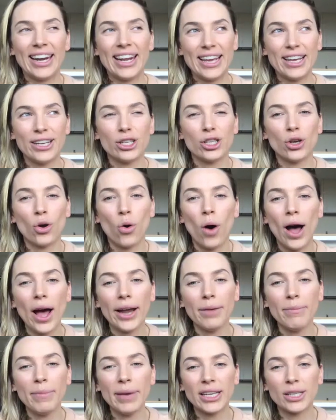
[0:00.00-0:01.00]
is quite
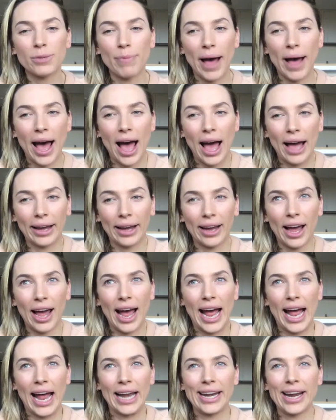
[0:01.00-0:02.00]
a mixed bag.
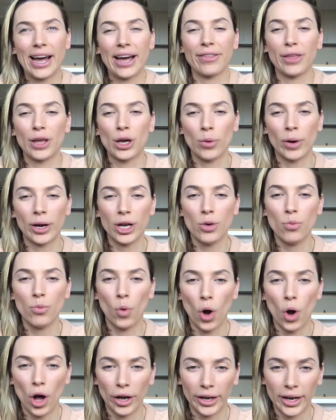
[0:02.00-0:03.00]
And I think when you
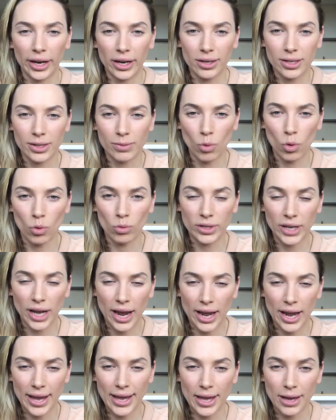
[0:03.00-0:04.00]
work in a small
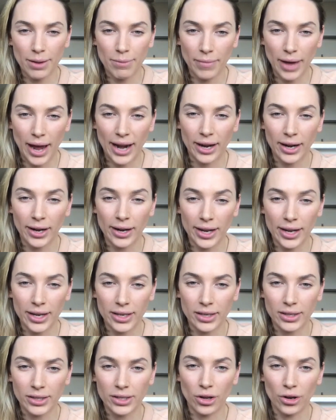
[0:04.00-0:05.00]
team and it
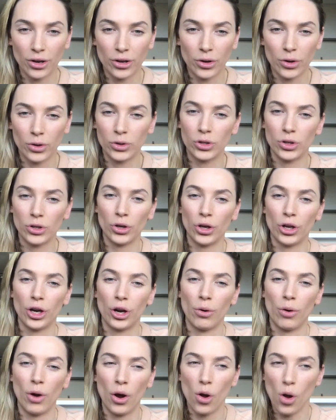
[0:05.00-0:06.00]
is those, you
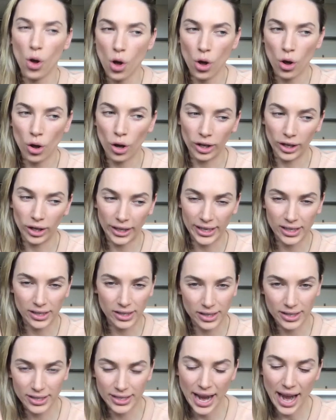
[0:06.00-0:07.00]
know, early
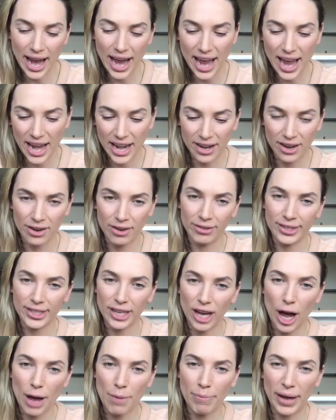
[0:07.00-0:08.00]
ten
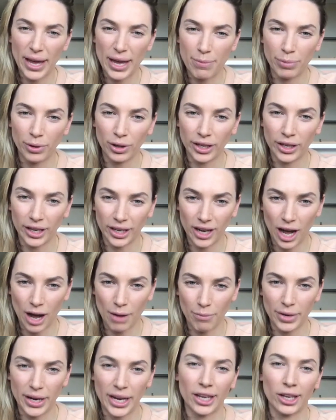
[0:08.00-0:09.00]
type people at a
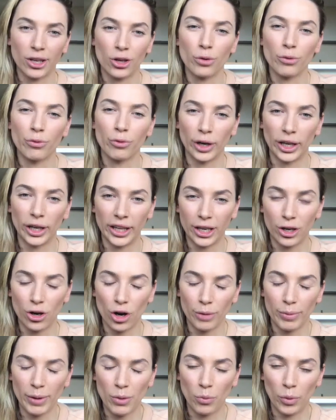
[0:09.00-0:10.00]
company, you've really got
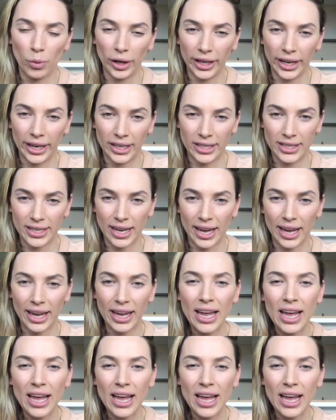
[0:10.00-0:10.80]
to be willing to